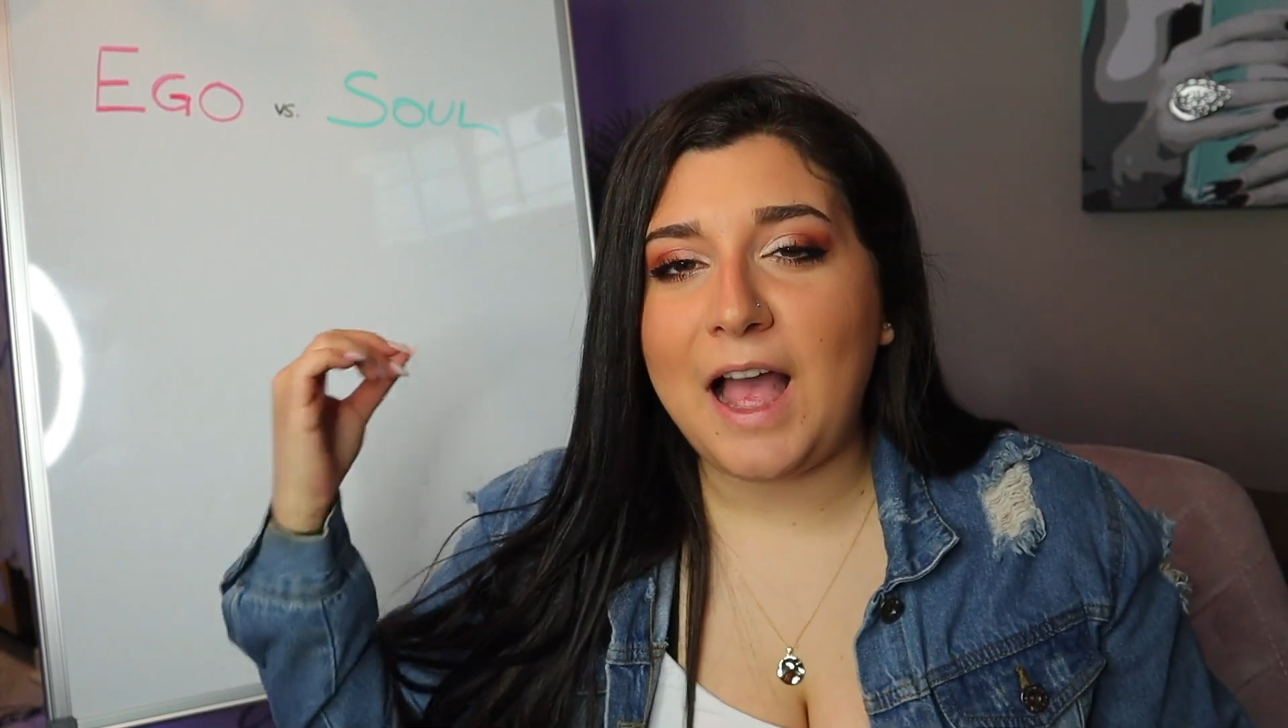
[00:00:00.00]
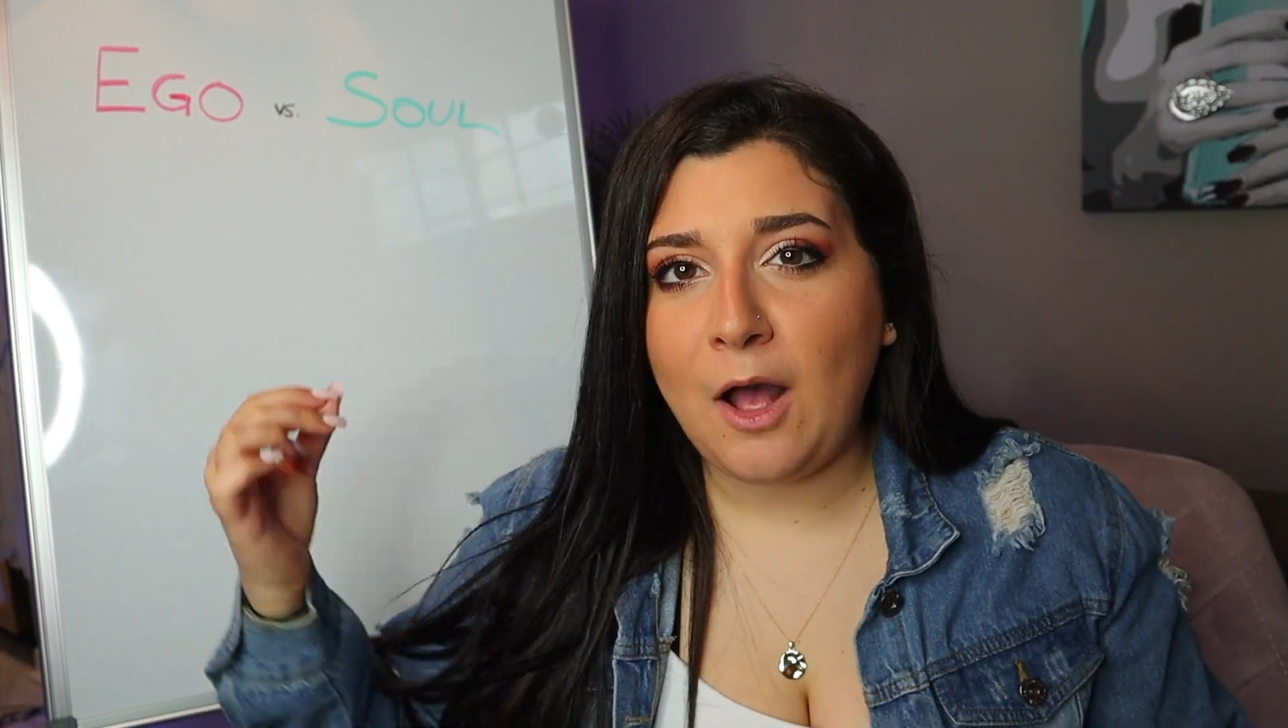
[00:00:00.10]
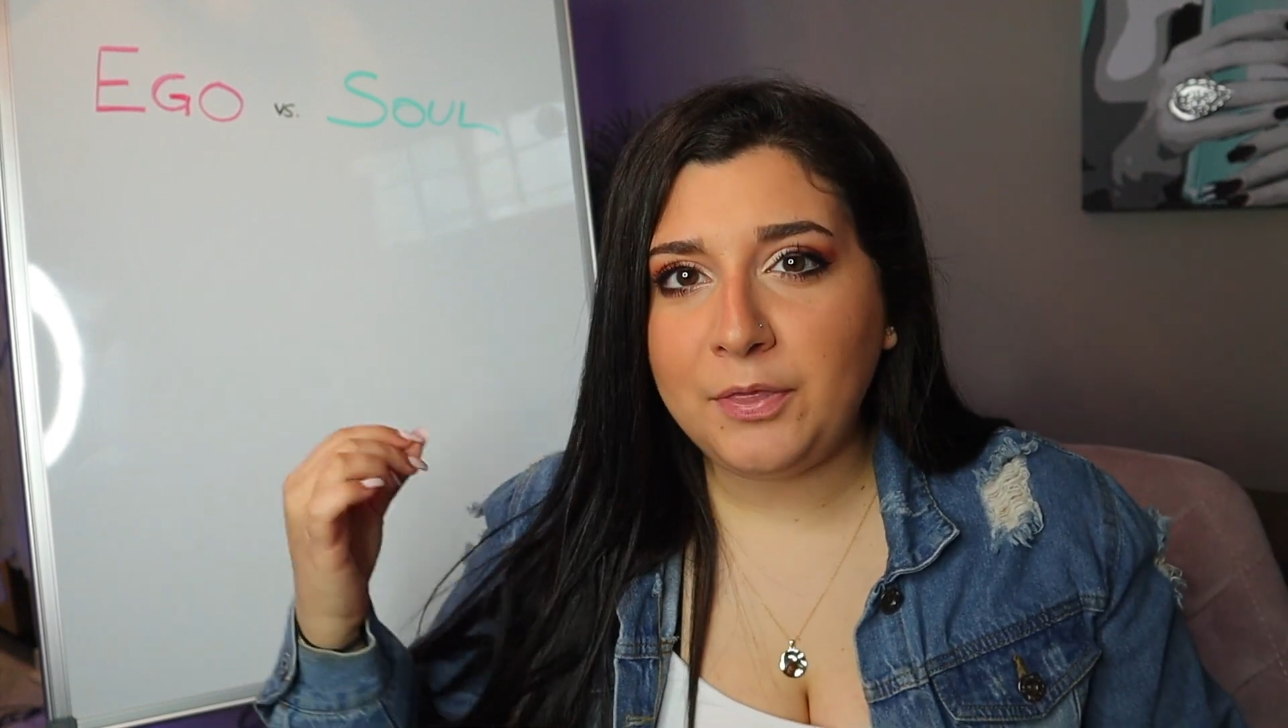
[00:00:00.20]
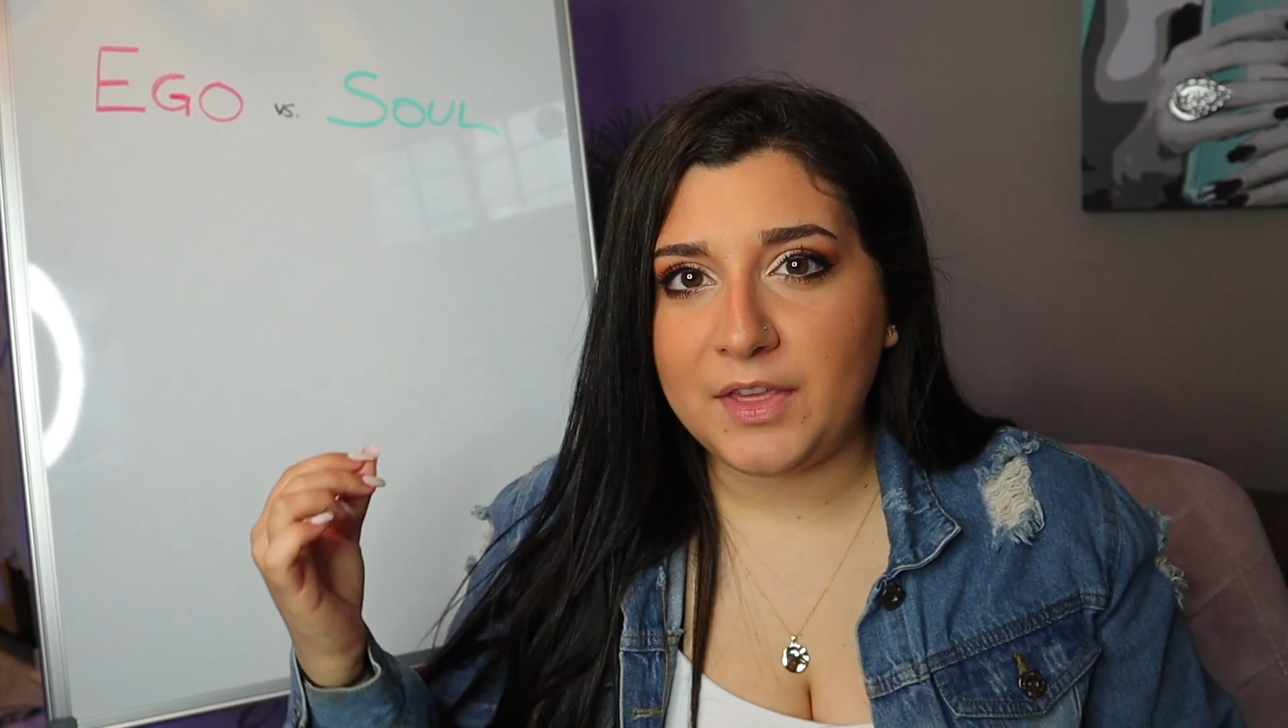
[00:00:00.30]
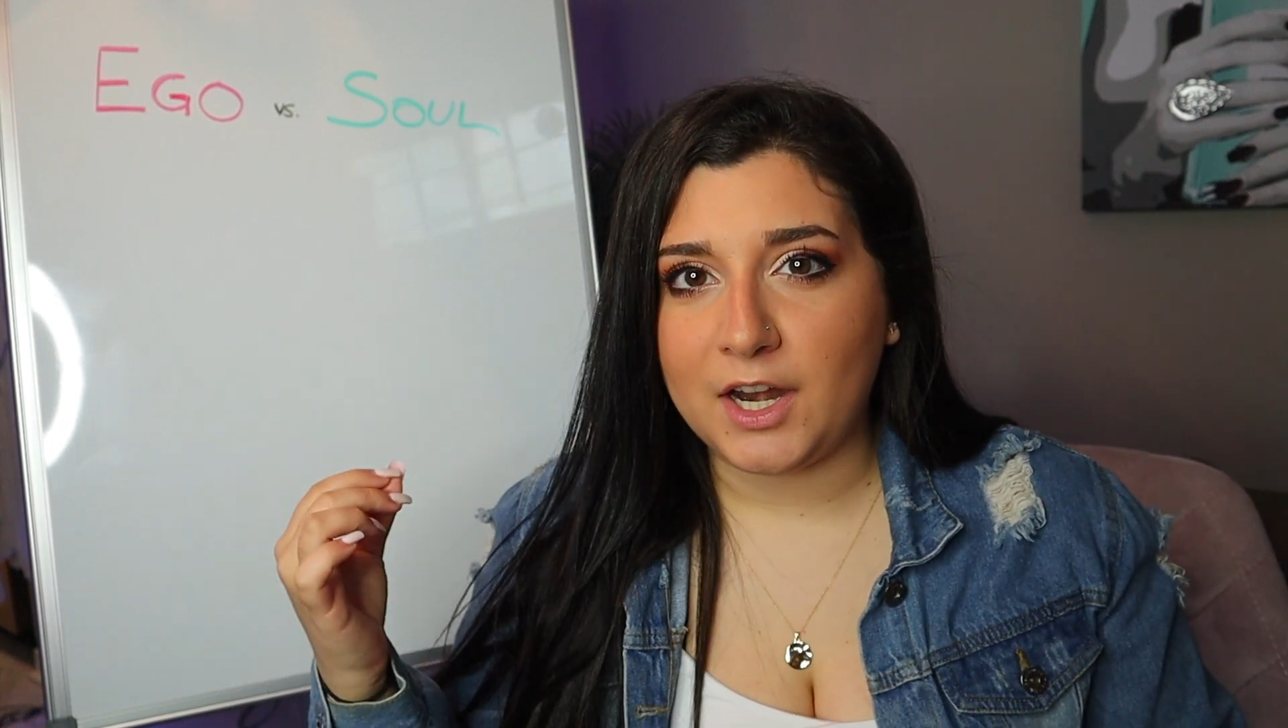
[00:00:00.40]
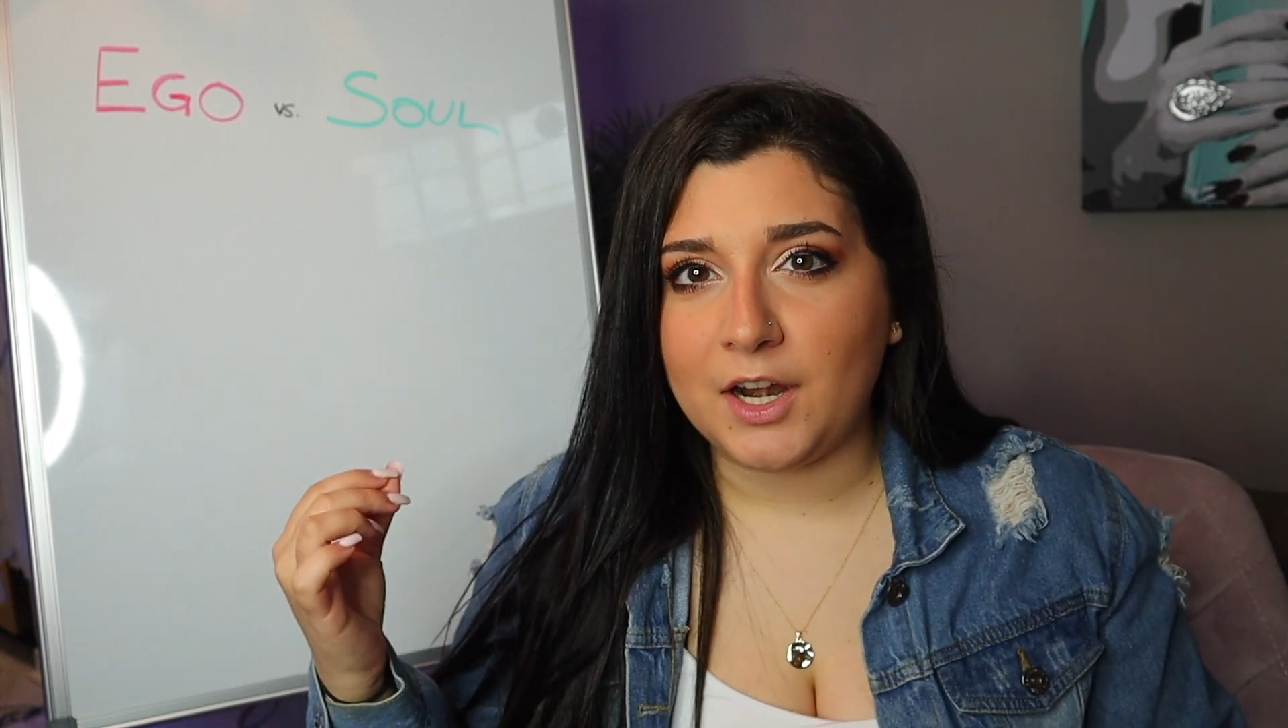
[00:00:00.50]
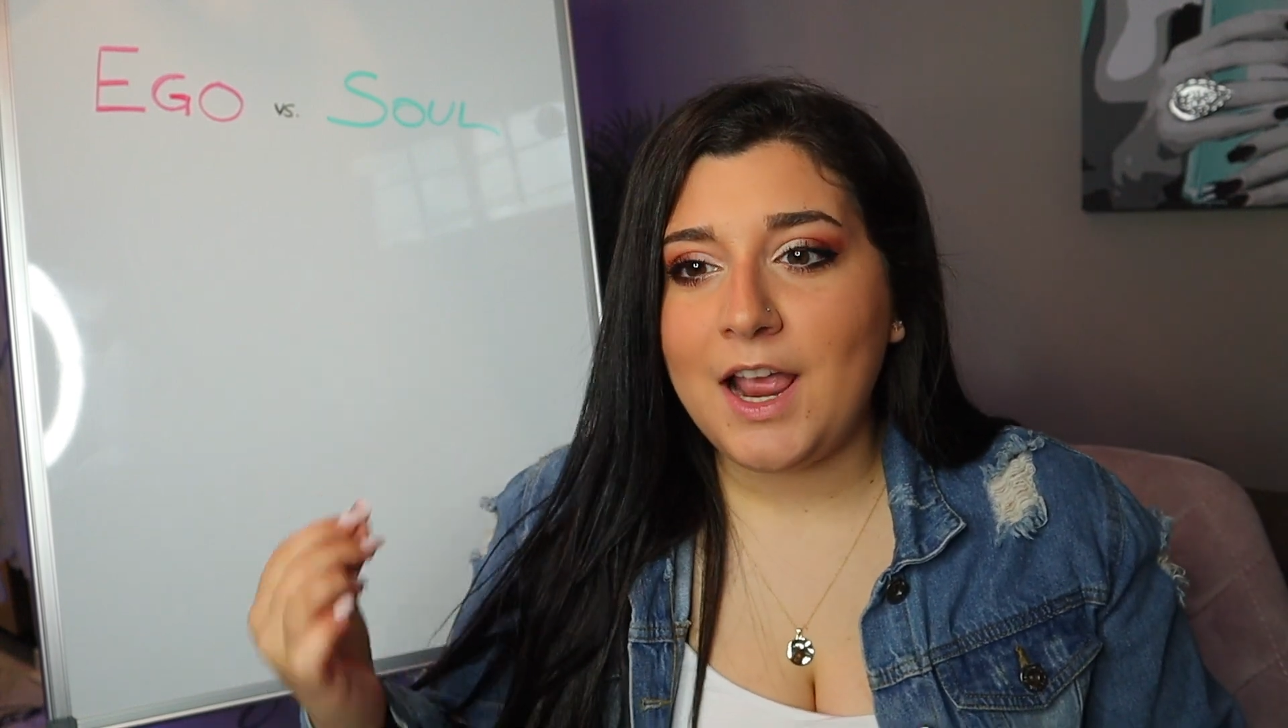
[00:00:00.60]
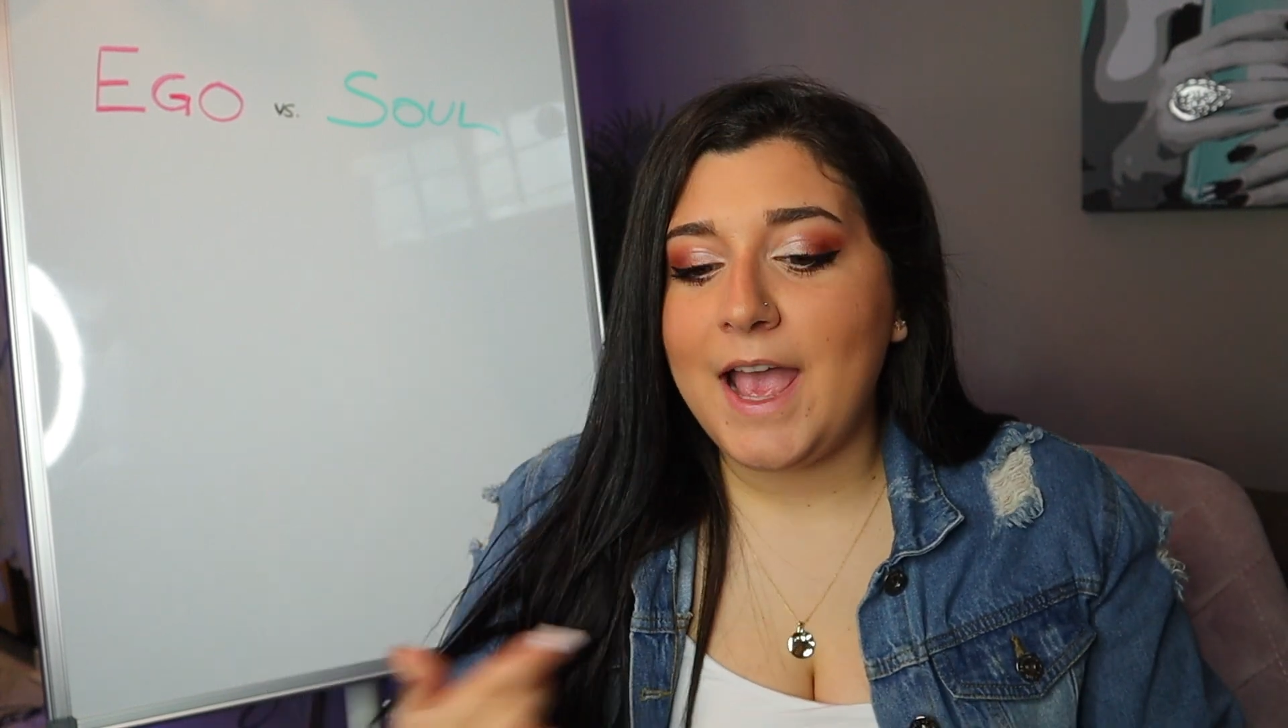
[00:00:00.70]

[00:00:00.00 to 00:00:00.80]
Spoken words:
out there,